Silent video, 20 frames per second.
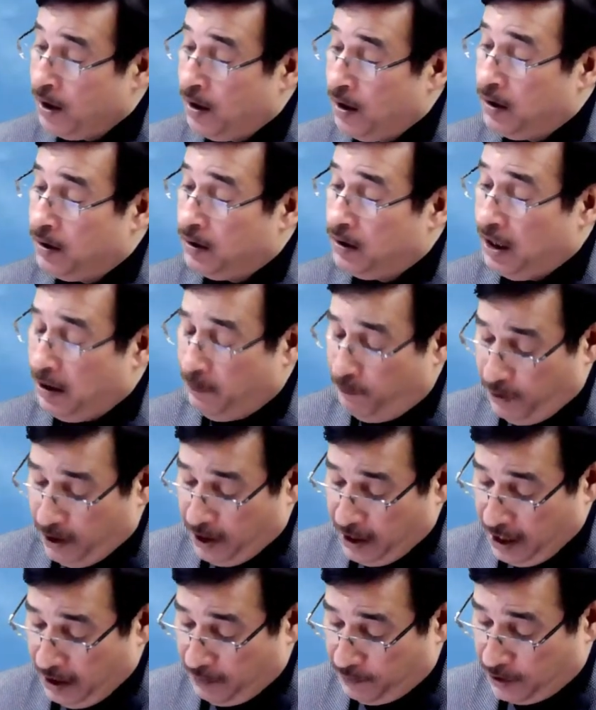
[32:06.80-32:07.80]
Then we
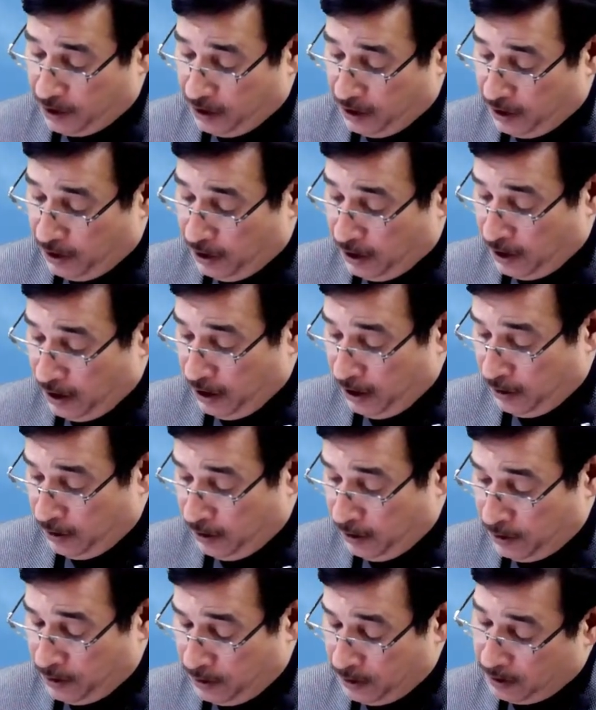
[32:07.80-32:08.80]
have sundry
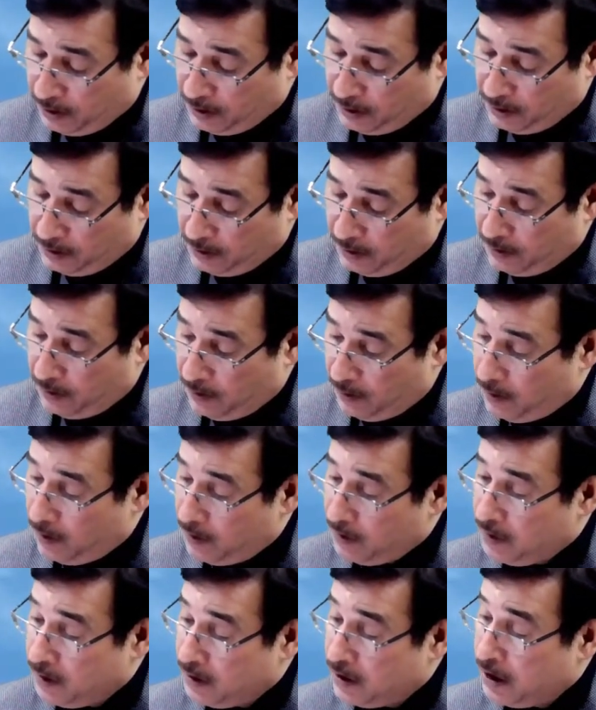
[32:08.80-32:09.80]
creditors.
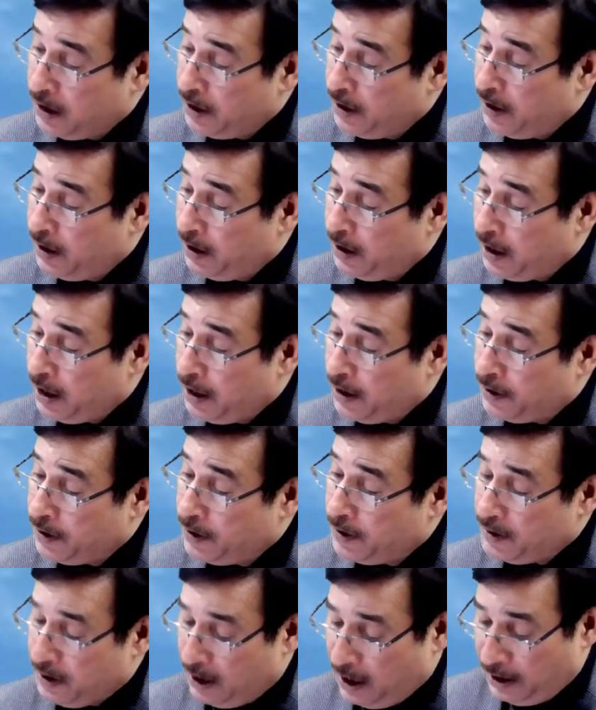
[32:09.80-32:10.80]
Sundry
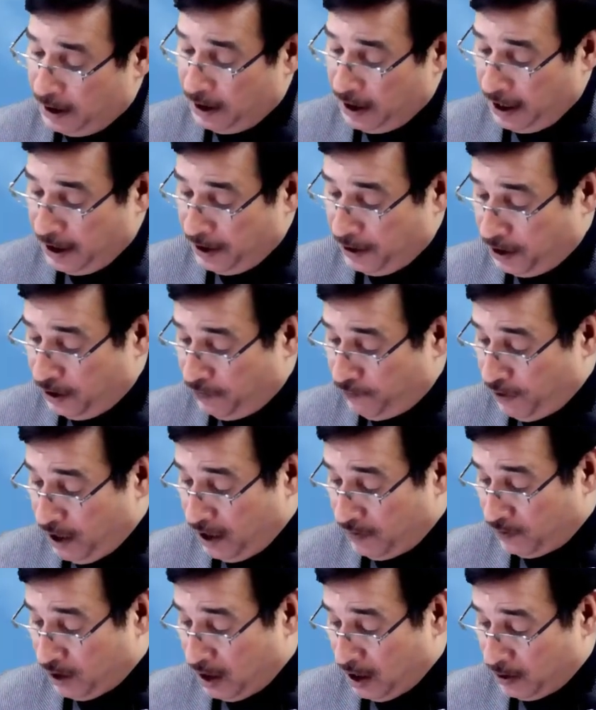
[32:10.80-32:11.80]
creditors are
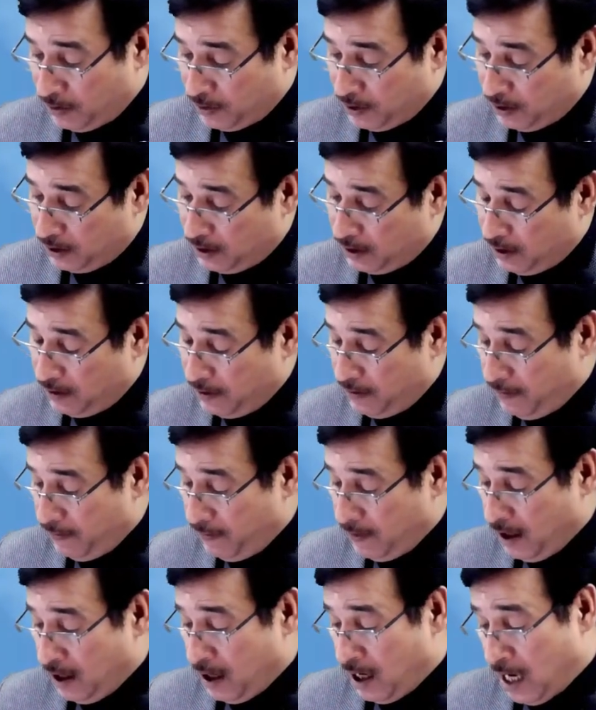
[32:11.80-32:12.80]
95,000.
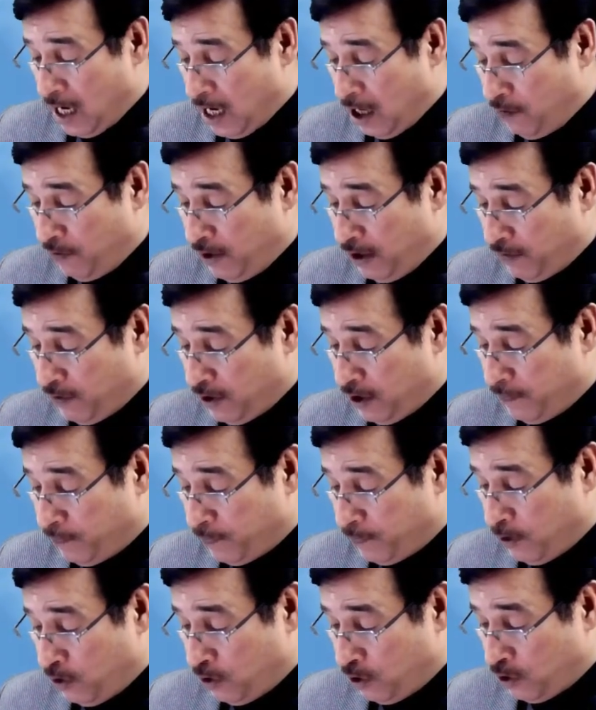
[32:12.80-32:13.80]
However,
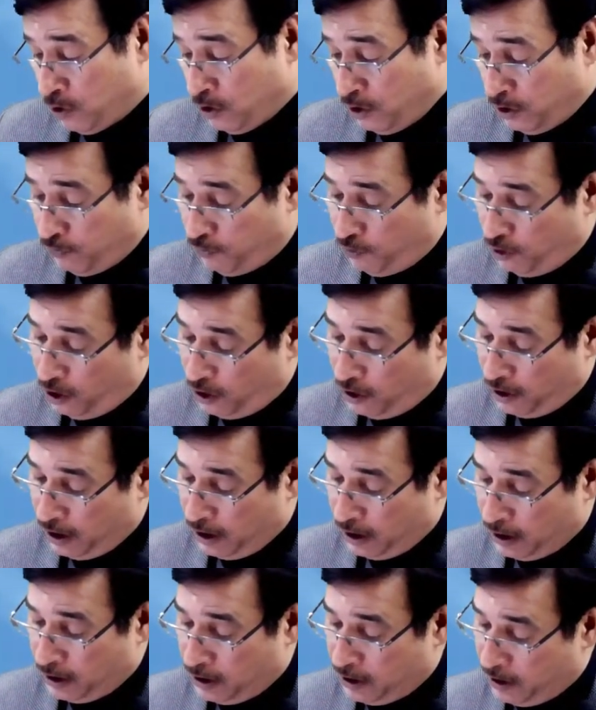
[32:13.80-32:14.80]
you shouldn't
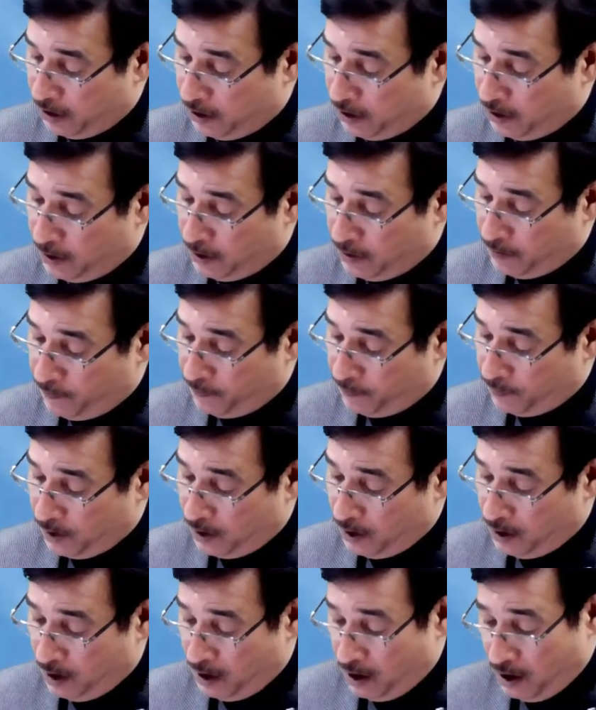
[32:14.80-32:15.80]
forget
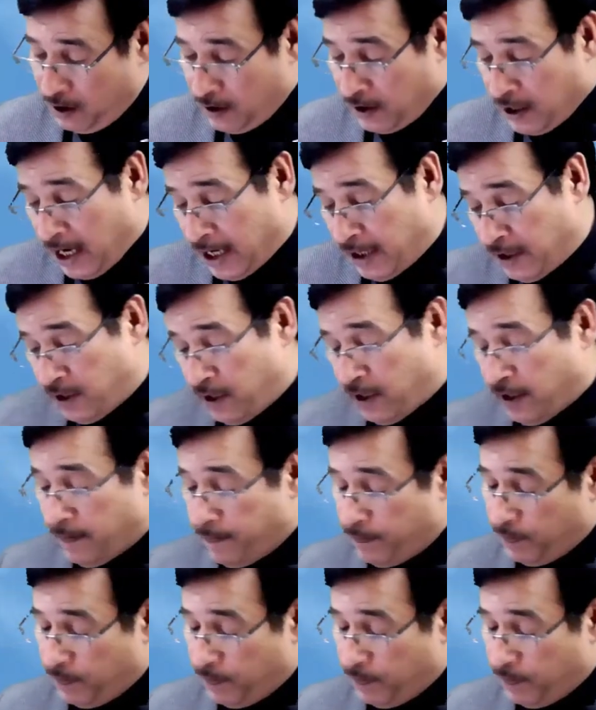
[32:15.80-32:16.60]
writing